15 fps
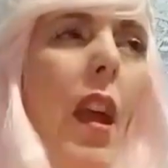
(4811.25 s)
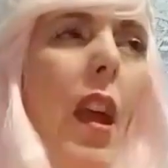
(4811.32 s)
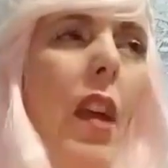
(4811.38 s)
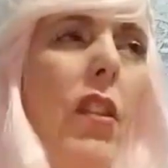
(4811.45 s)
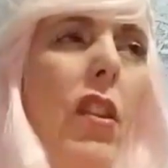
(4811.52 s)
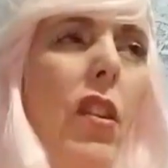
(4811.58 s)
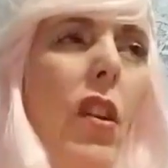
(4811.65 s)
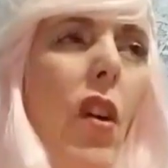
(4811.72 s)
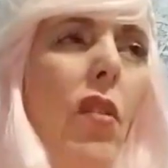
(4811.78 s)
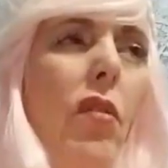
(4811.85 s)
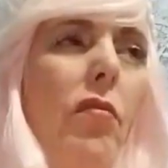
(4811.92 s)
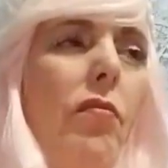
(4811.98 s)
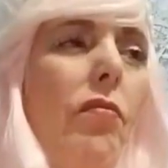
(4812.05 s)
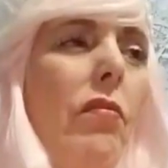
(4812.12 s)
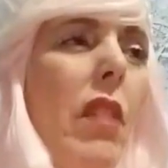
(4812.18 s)
and you don't
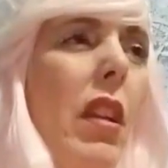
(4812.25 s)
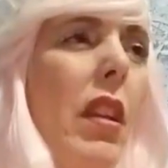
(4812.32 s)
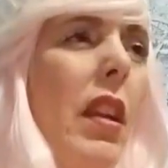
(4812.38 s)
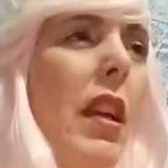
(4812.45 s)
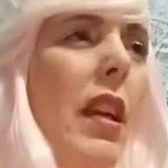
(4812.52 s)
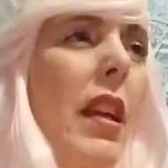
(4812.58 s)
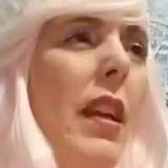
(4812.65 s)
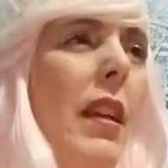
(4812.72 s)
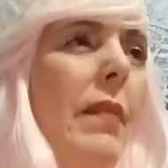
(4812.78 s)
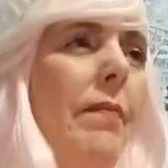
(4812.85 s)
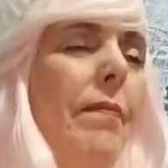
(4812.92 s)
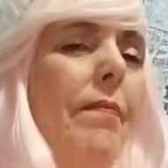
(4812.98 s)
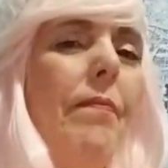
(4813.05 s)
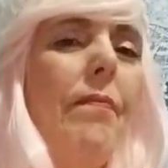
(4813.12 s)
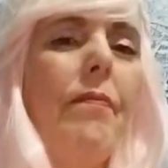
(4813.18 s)
really
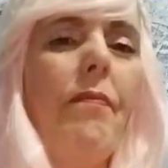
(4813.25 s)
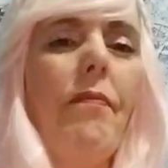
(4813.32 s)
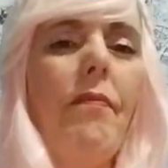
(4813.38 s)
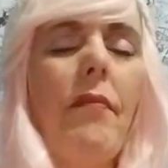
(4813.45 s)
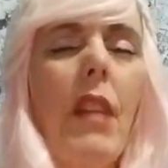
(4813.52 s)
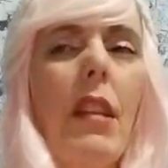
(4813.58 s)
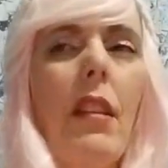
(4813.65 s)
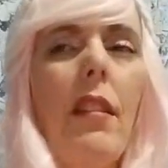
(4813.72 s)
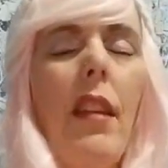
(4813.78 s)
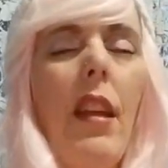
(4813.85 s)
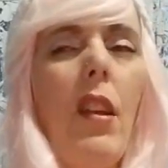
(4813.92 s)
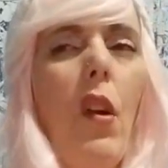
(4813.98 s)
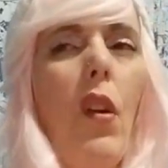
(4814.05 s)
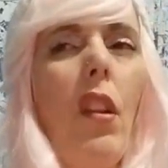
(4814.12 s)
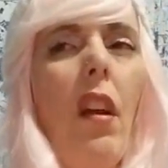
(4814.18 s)
like to say
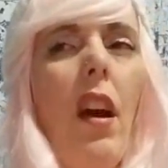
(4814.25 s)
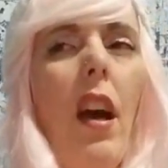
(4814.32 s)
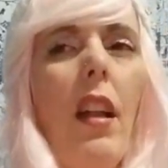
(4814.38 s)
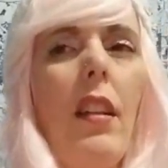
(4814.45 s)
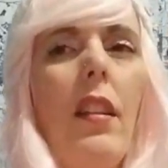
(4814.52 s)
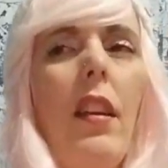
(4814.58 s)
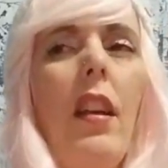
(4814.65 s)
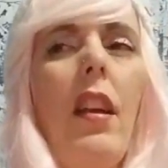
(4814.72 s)
no a lot,